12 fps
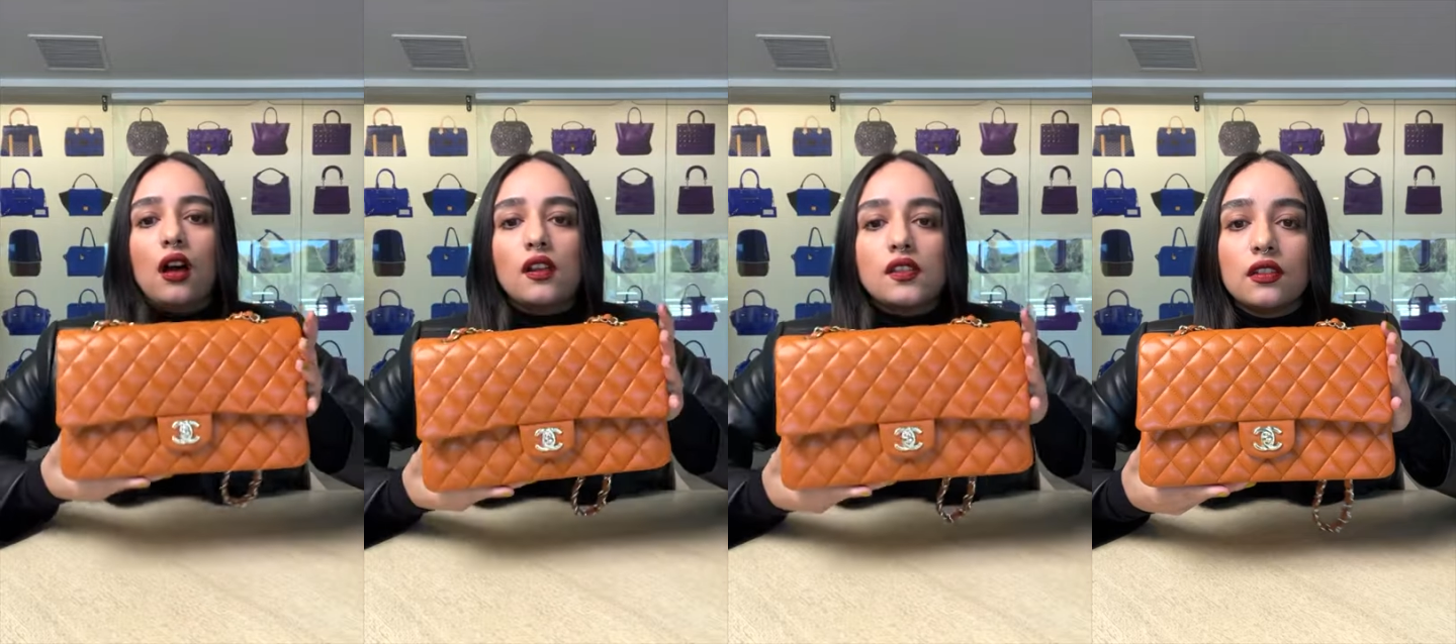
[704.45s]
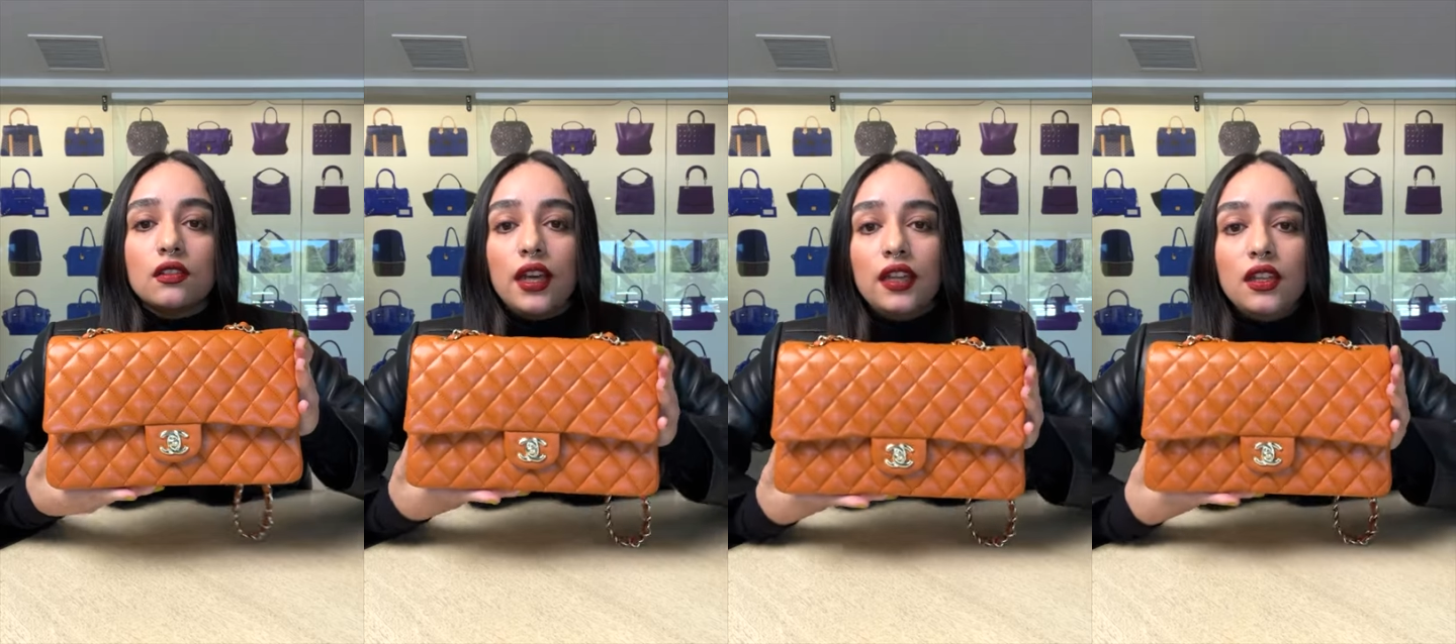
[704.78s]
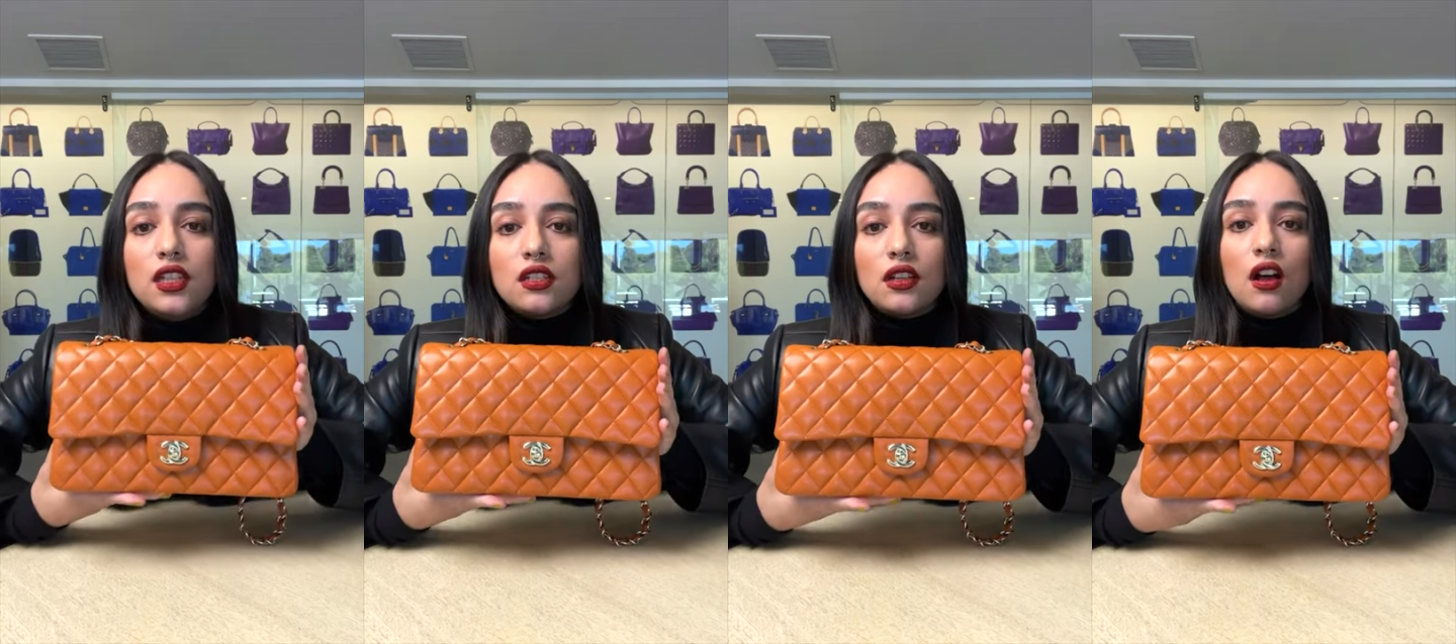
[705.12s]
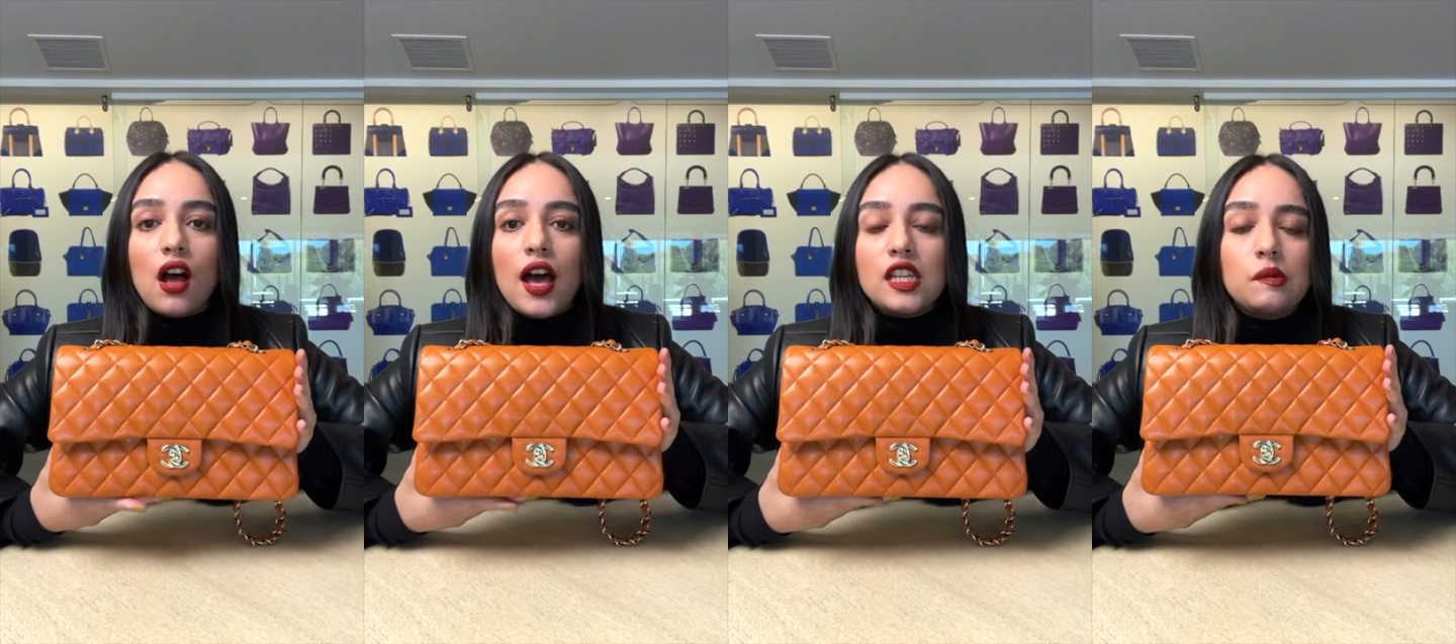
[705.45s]
So lately Chanel
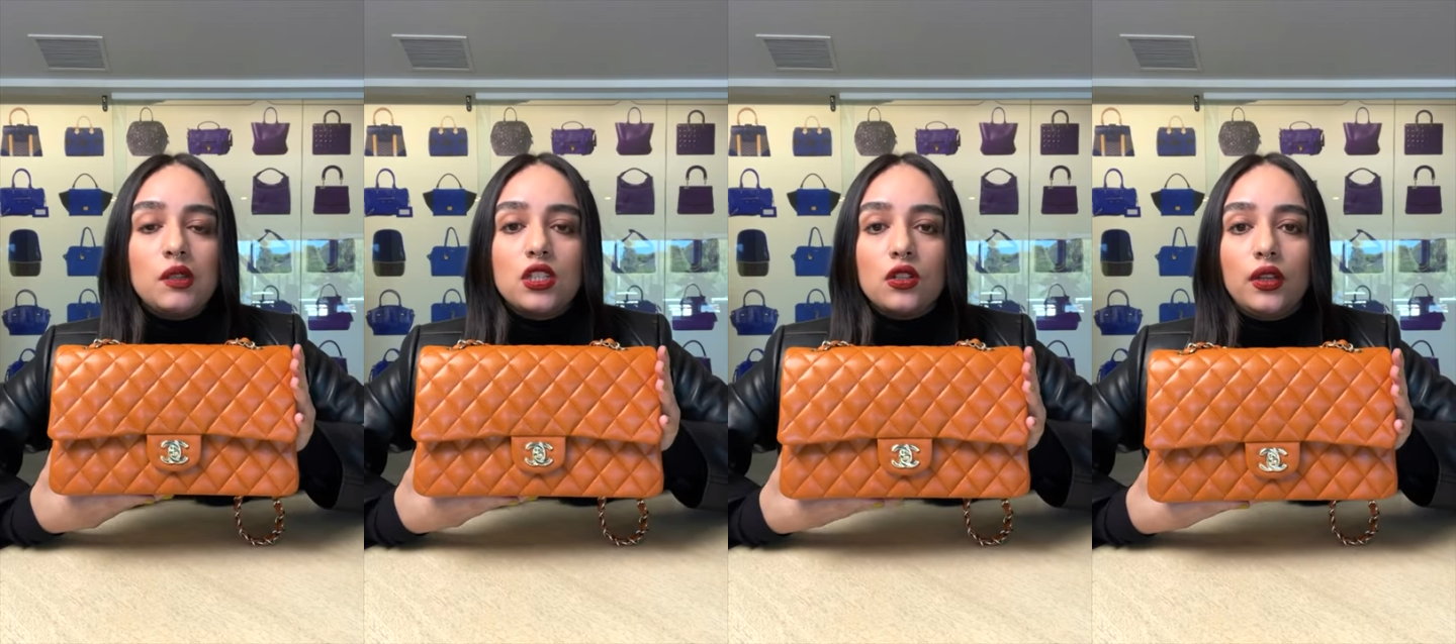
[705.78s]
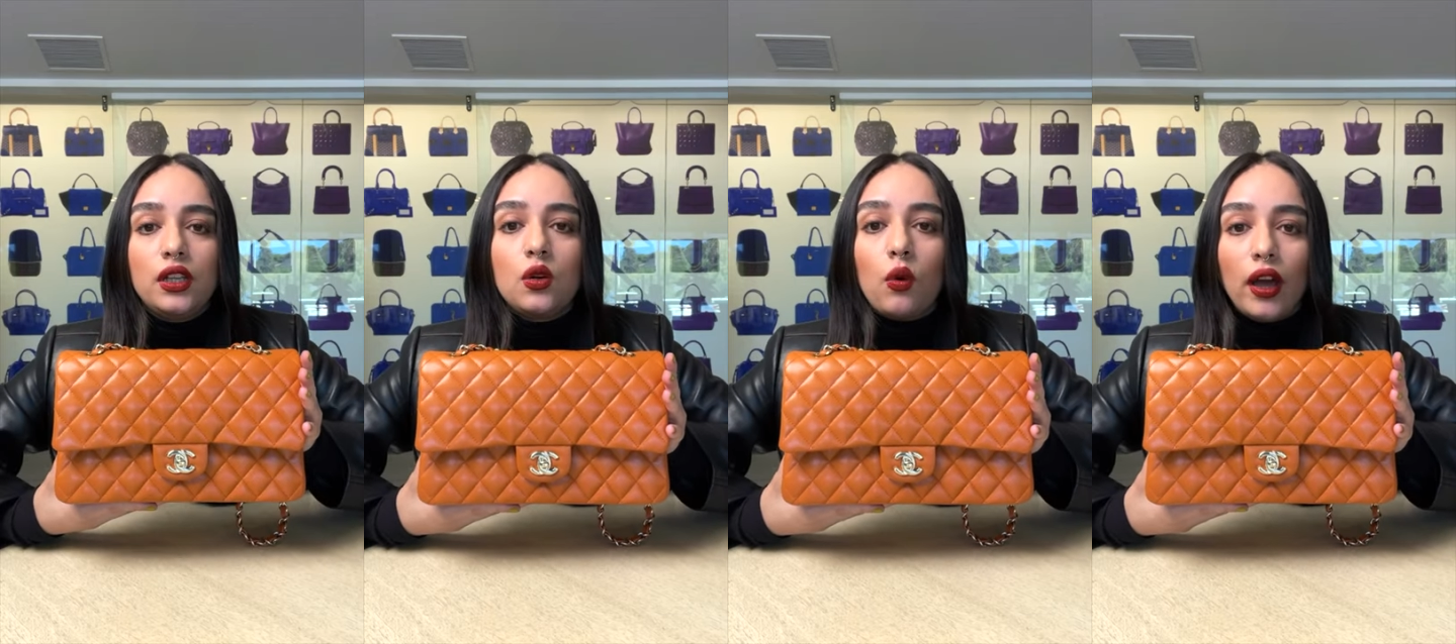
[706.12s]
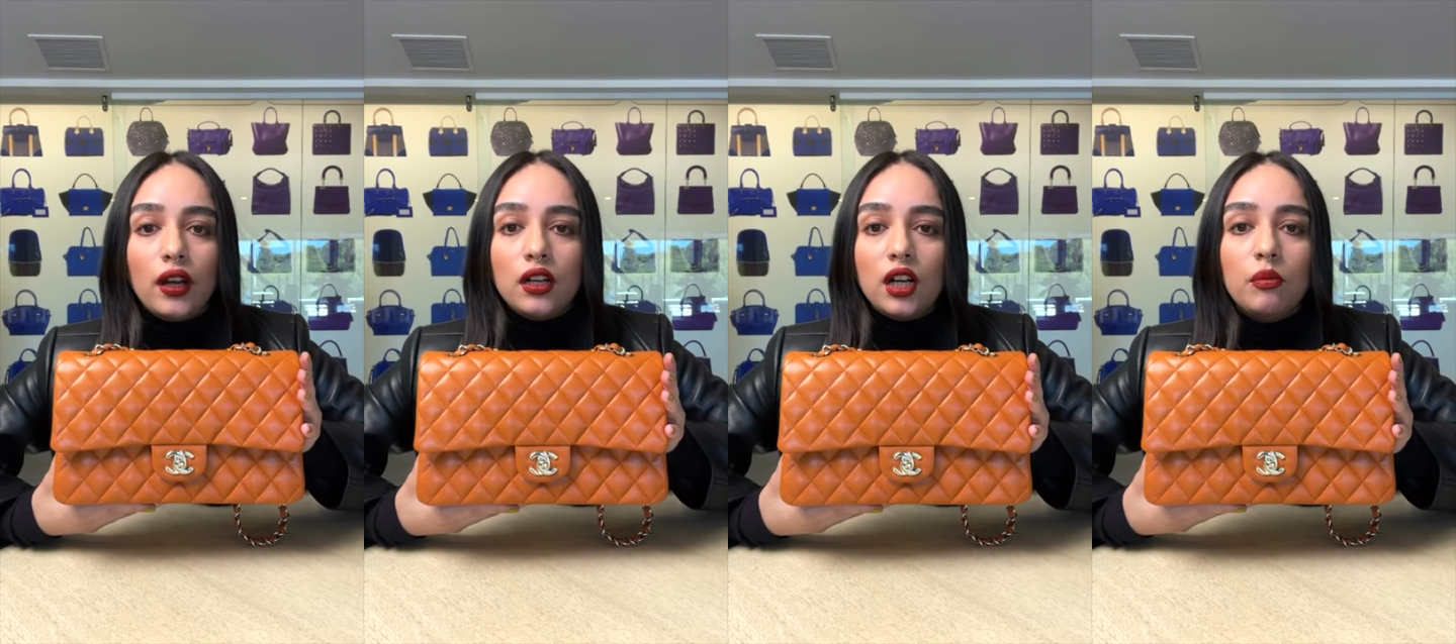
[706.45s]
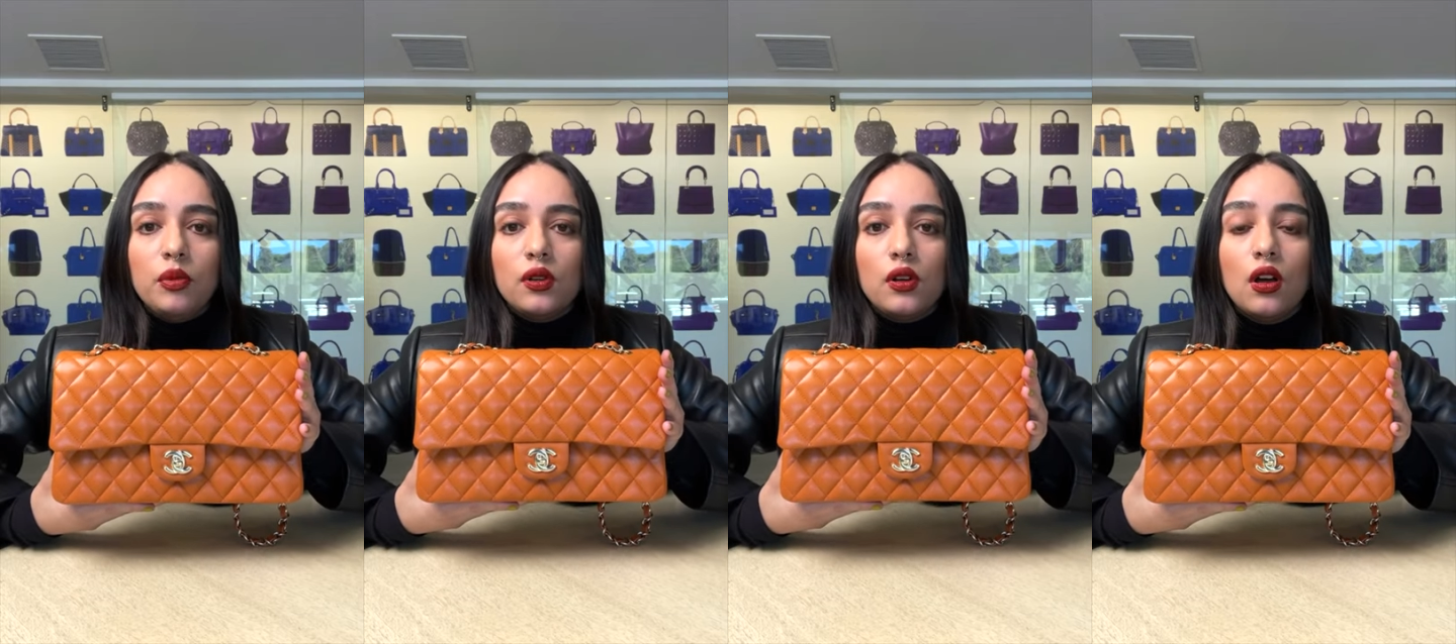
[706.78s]
has been doing quite a
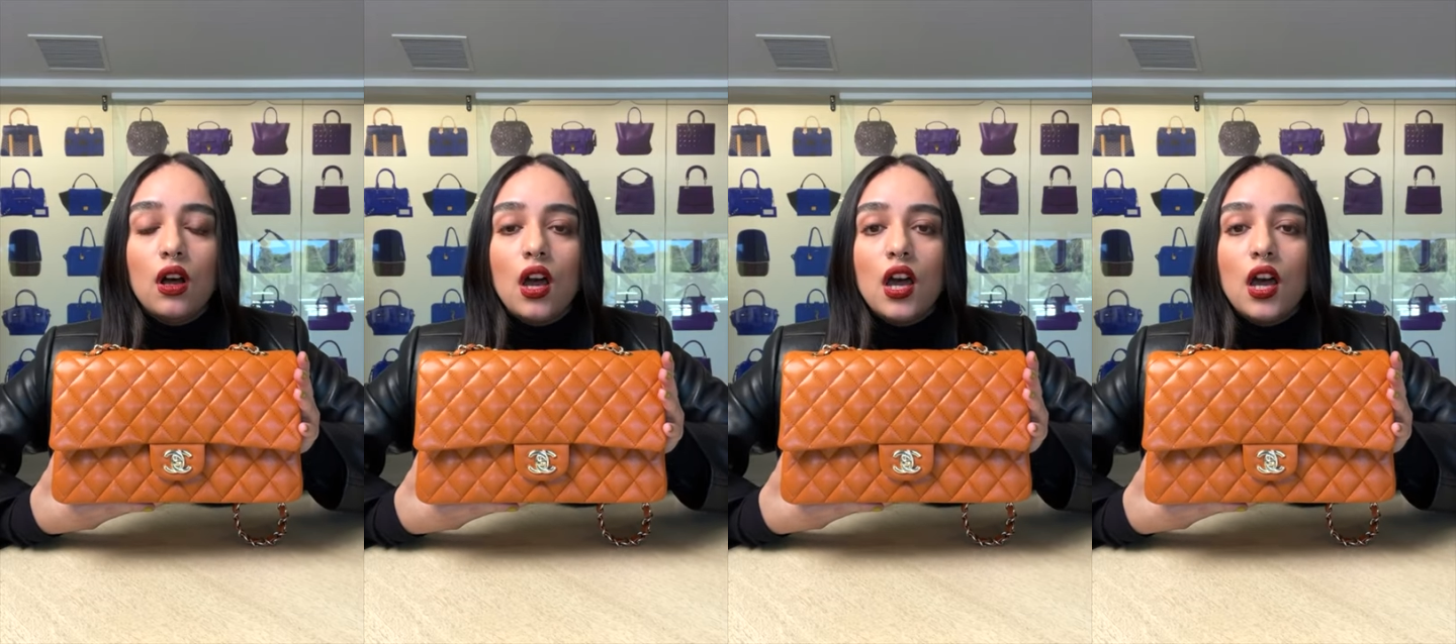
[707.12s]
couple